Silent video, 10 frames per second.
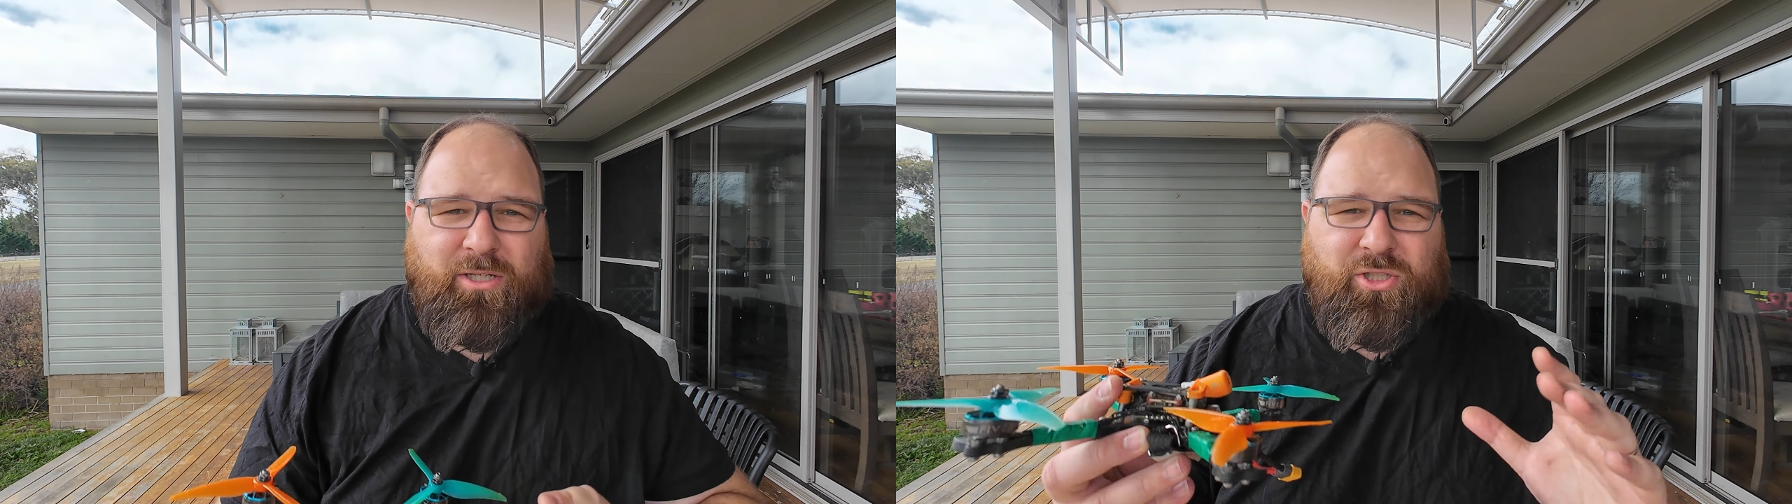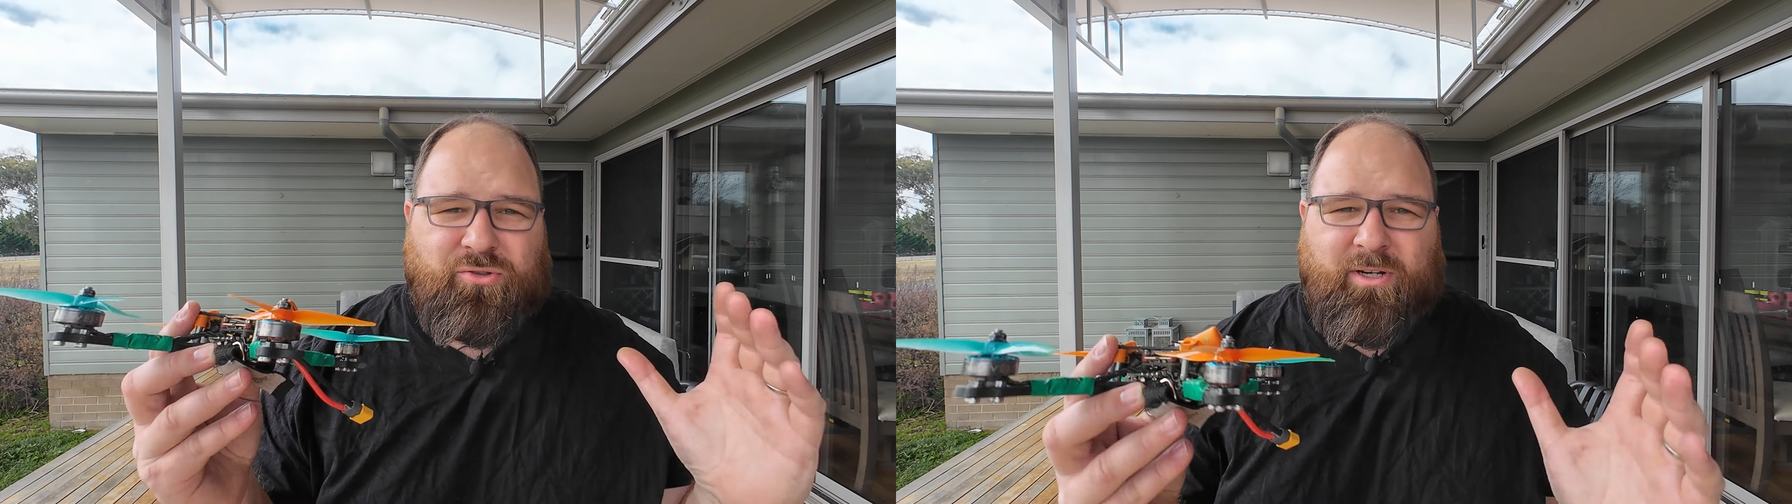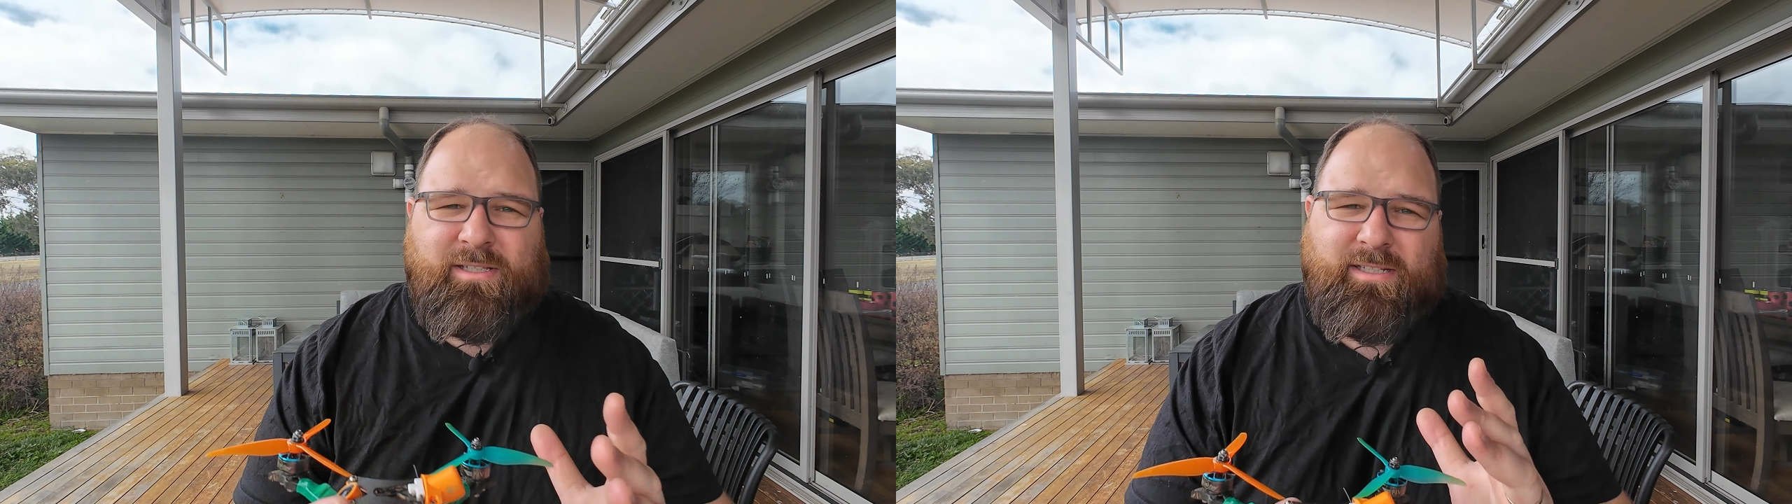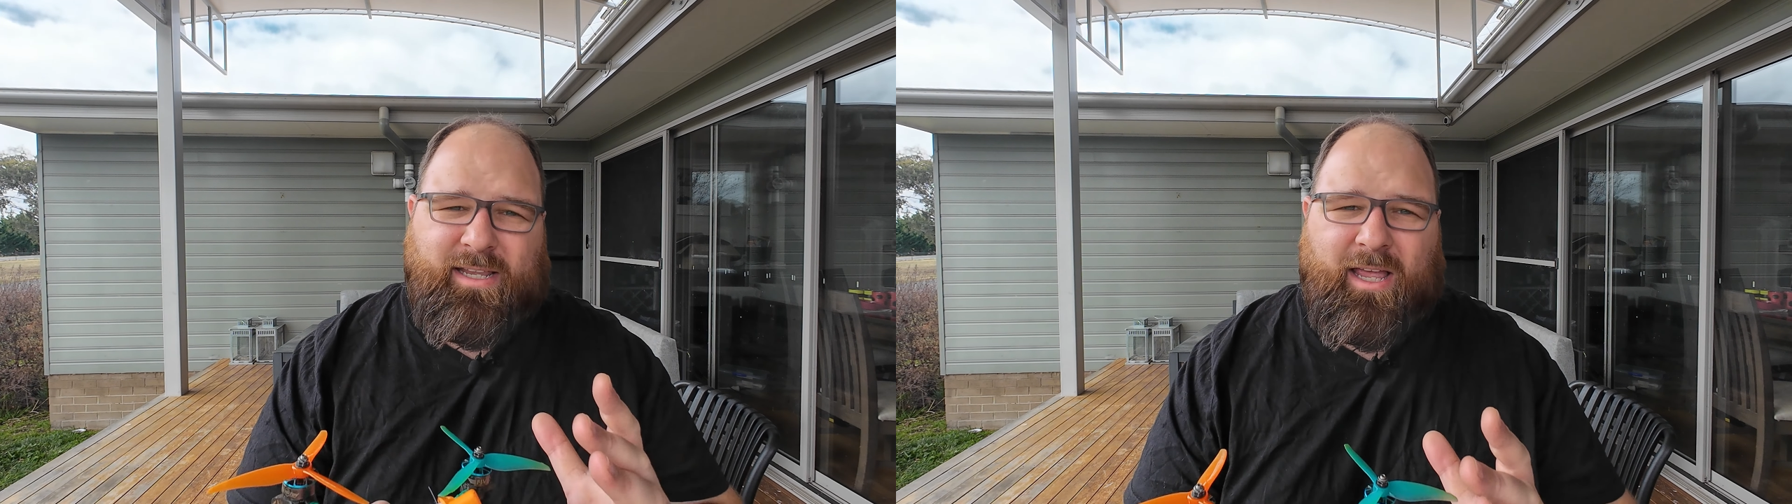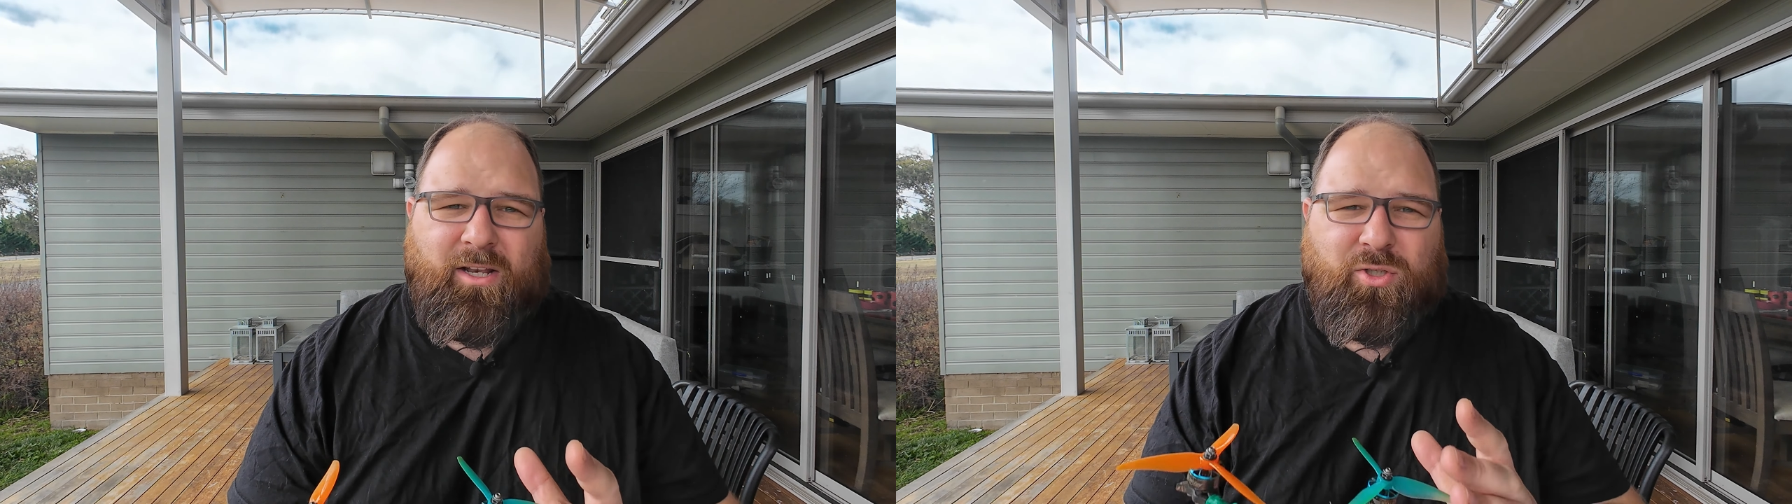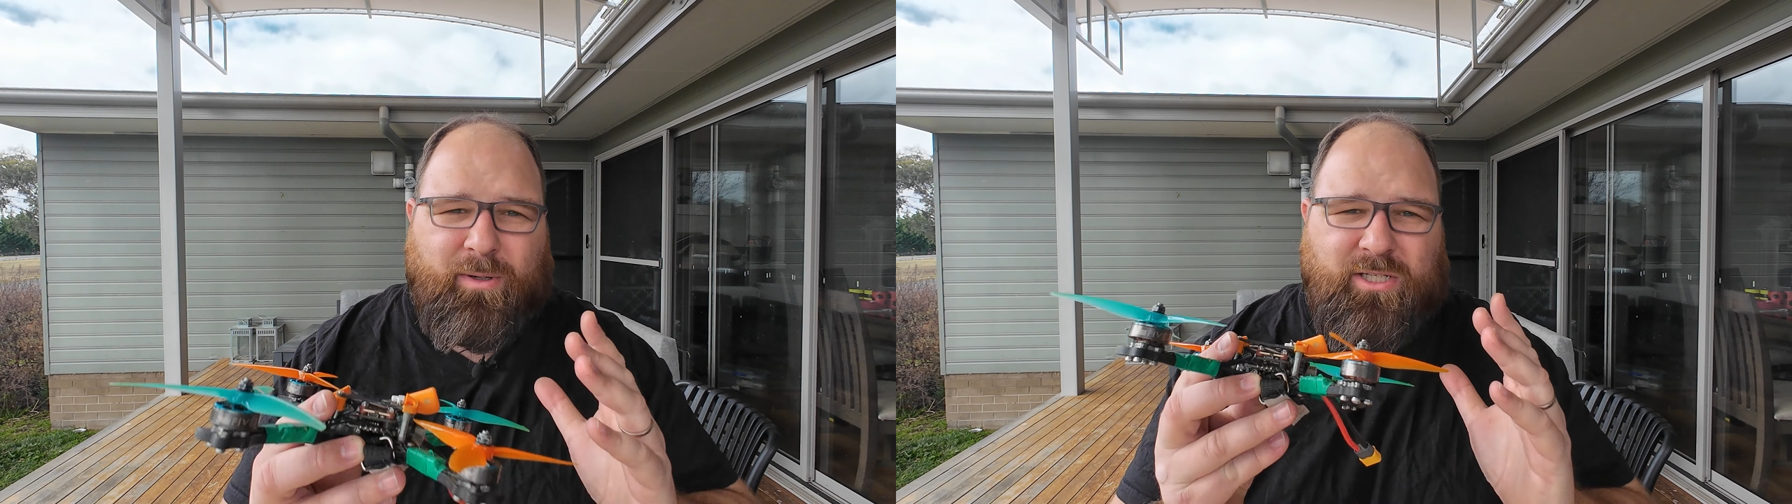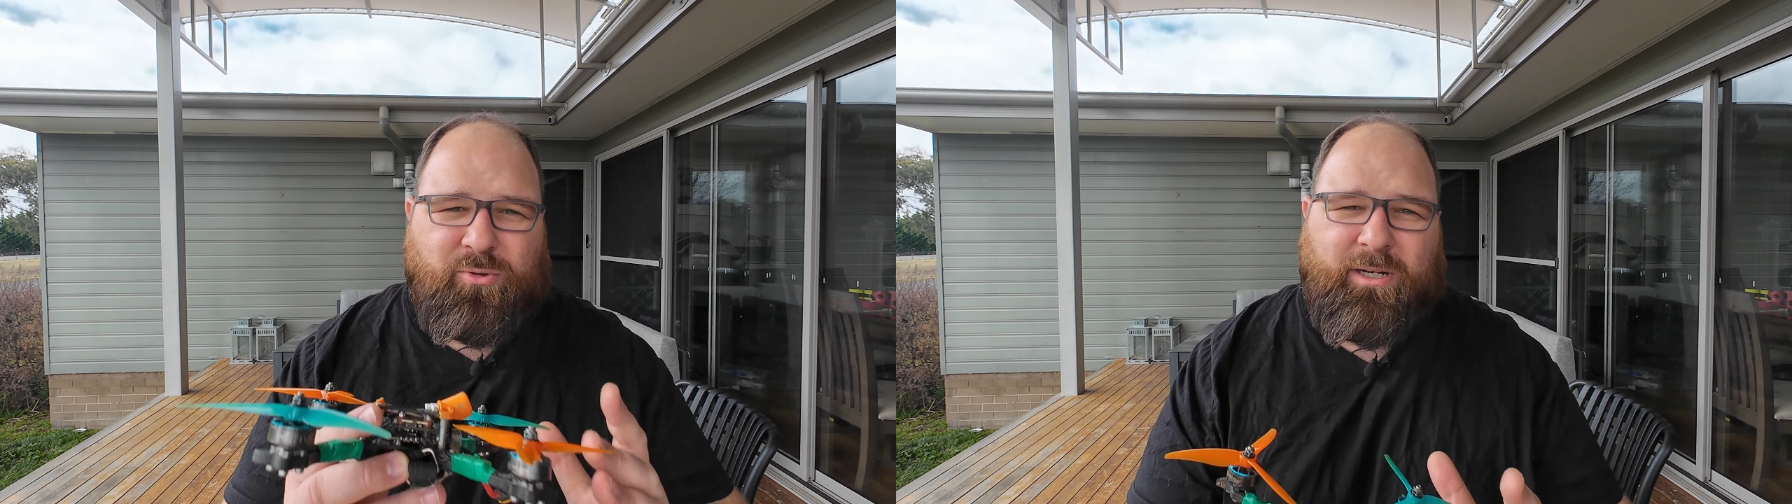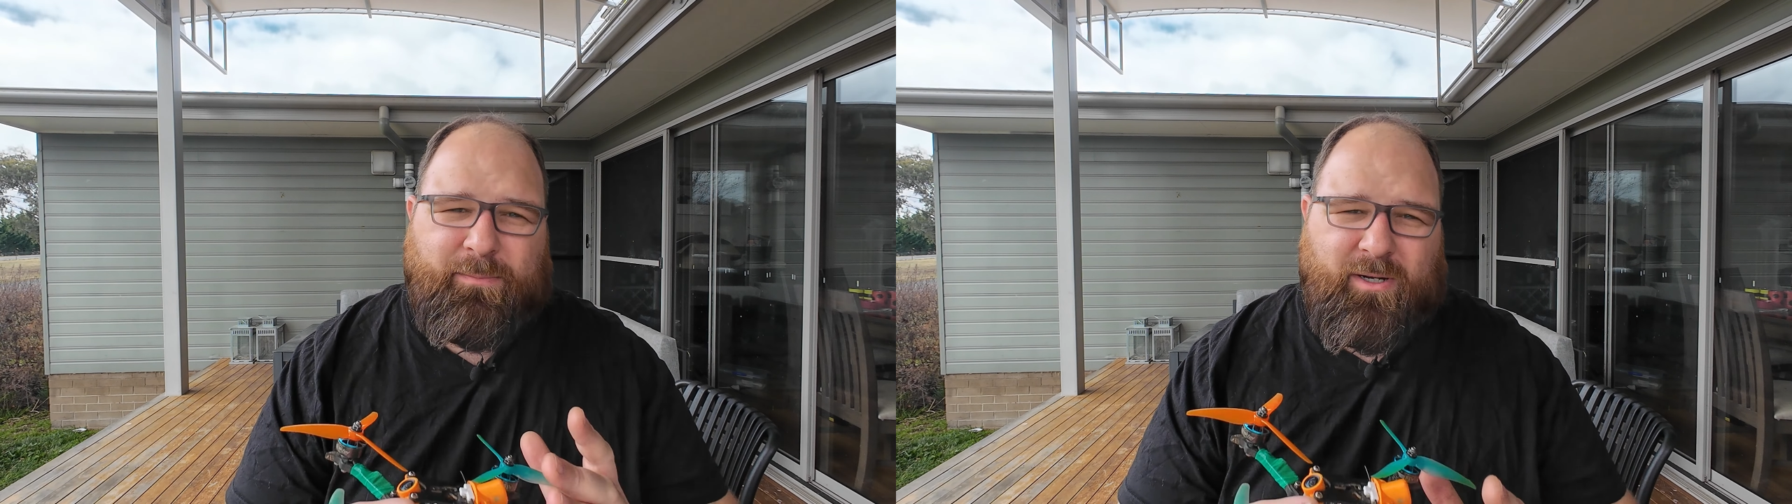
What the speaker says: and shrinks it down to a 20